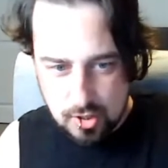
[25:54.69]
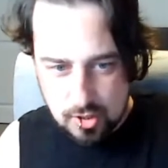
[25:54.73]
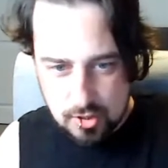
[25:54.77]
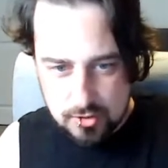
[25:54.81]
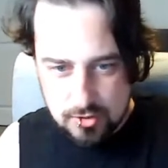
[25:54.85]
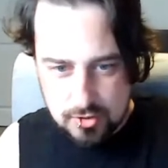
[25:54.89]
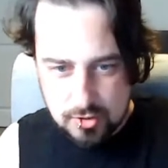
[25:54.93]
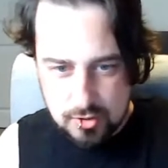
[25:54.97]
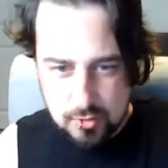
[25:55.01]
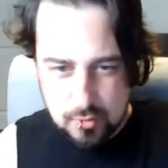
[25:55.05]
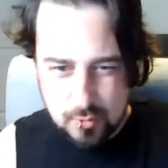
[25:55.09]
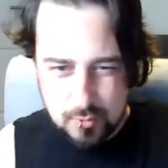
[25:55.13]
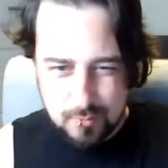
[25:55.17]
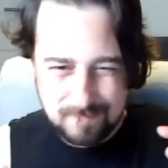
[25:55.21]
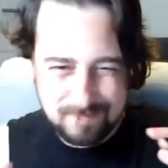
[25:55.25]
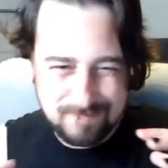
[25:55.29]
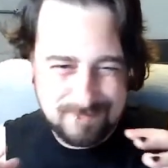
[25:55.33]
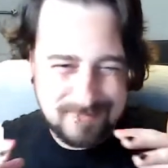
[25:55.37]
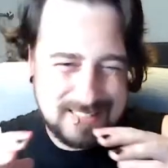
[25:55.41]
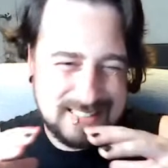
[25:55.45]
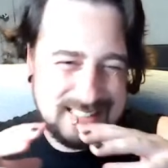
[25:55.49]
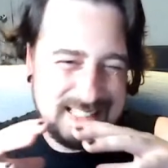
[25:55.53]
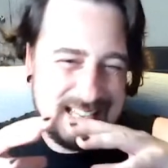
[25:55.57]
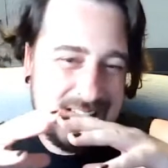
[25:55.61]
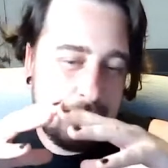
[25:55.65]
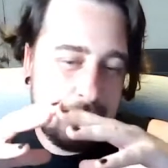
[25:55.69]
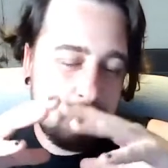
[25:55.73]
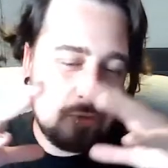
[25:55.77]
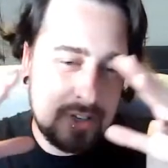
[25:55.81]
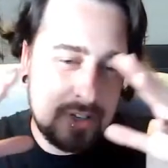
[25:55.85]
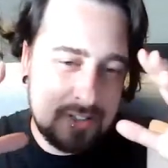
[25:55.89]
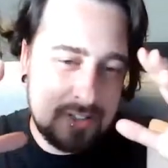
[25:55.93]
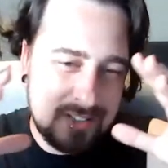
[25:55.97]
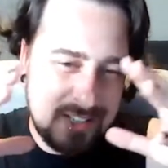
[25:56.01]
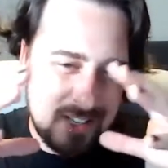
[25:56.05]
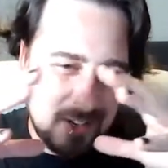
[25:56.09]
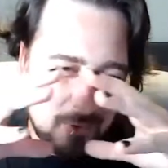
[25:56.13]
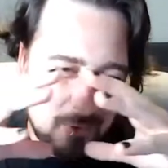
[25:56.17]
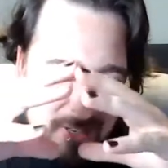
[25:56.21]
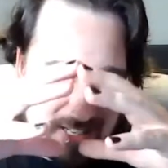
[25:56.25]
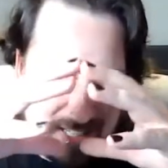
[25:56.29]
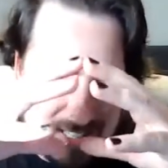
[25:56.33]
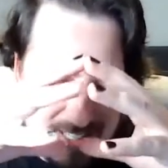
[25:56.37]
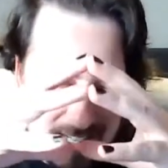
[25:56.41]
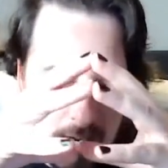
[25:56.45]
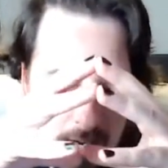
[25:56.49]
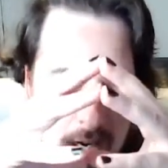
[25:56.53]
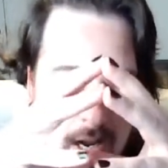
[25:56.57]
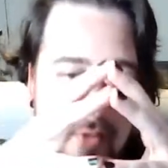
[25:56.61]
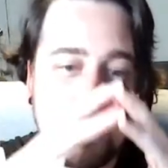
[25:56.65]
to get rid you know it's
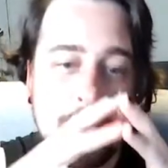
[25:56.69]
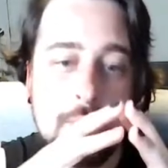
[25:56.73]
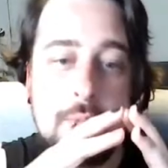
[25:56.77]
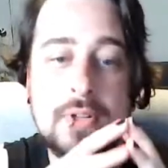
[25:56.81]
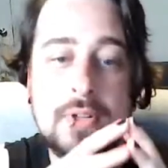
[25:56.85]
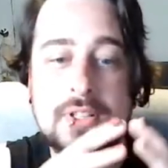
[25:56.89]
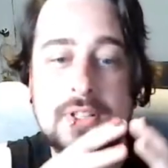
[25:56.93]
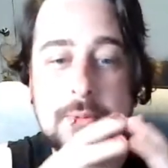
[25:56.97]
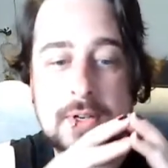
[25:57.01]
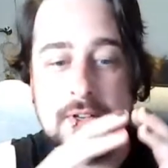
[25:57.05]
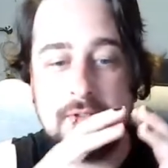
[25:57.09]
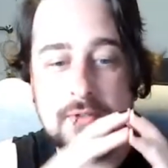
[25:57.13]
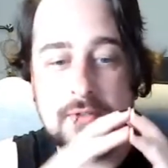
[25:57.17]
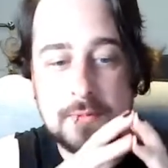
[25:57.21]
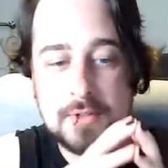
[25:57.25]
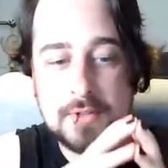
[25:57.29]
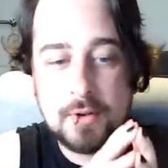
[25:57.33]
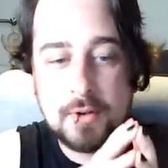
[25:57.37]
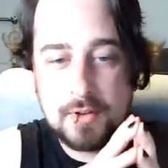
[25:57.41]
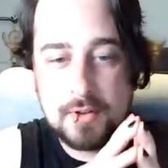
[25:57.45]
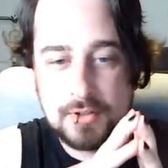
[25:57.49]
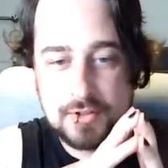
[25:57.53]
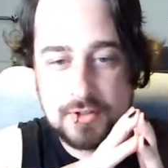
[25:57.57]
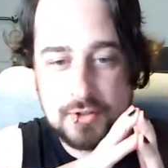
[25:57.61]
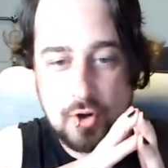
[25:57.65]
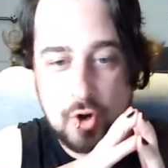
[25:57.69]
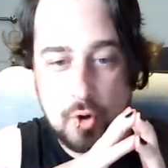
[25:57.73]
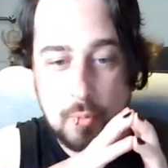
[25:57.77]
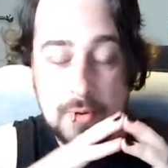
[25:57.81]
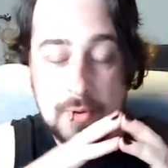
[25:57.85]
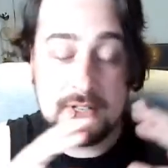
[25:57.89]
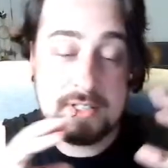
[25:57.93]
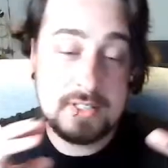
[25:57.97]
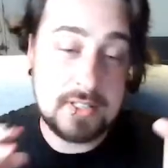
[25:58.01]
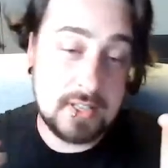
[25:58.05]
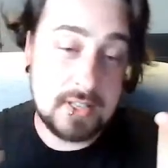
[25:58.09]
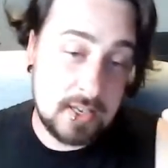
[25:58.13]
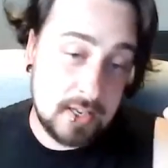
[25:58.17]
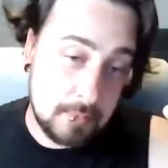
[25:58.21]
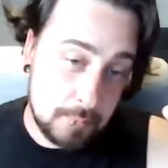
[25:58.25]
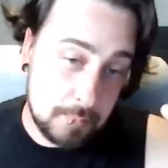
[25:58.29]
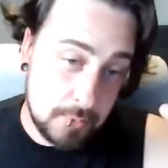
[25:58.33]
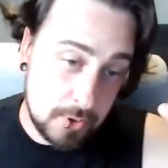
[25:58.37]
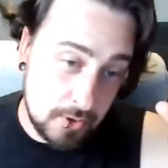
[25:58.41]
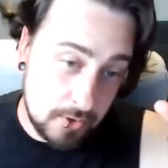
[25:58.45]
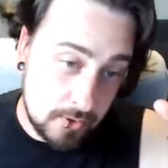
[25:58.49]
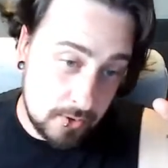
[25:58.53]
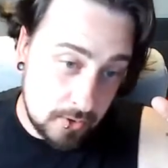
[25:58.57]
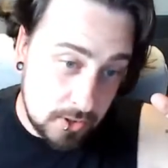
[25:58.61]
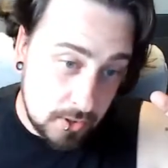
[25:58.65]
an uncomfortable experience for them to go to the store but it's
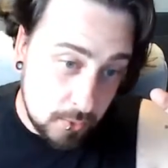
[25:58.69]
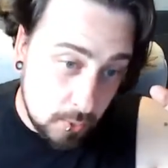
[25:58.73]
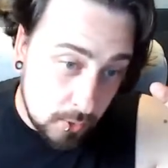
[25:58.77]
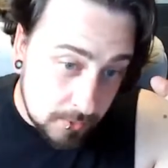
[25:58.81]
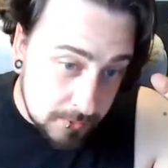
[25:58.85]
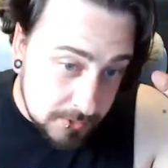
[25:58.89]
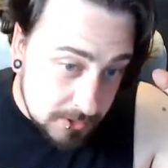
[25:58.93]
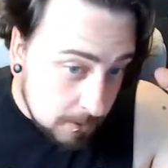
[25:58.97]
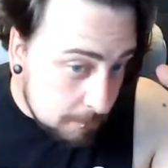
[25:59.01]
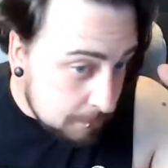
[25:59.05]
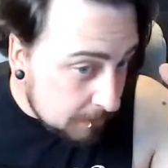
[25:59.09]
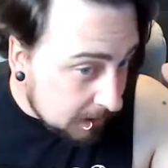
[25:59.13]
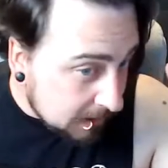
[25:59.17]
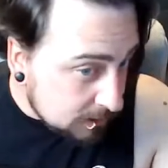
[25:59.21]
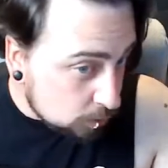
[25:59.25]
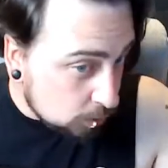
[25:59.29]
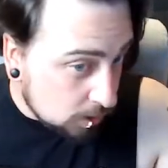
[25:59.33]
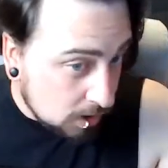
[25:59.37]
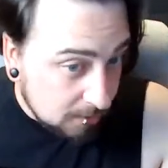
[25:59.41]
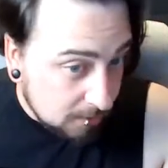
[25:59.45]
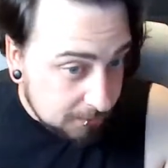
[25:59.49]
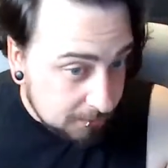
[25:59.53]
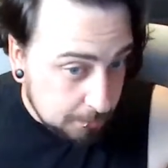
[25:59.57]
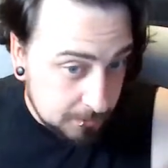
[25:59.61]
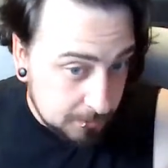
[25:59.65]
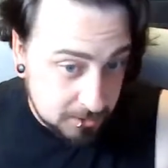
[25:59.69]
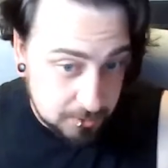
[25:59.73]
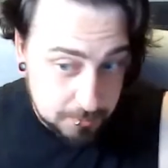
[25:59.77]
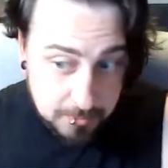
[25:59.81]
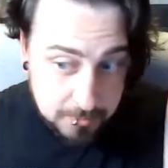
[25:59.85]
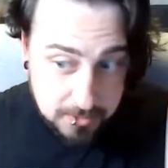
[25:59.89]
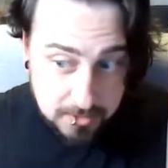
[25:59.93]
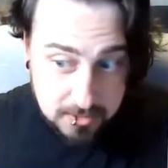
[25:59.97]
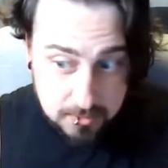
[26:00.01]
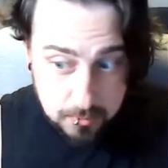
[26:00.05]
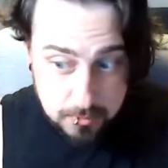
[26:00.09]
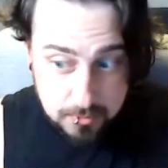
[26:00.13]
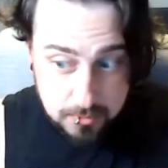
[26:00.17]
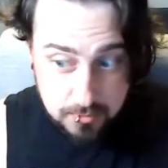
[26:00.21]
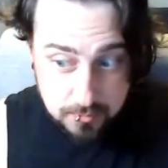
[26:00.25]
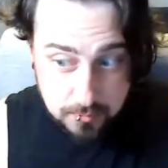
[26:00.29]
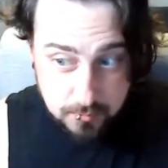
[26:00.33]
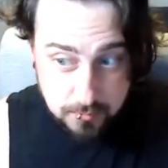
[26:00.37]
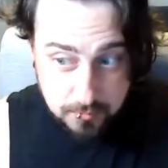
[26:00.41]
but you want them to come back to a comfortable experience which is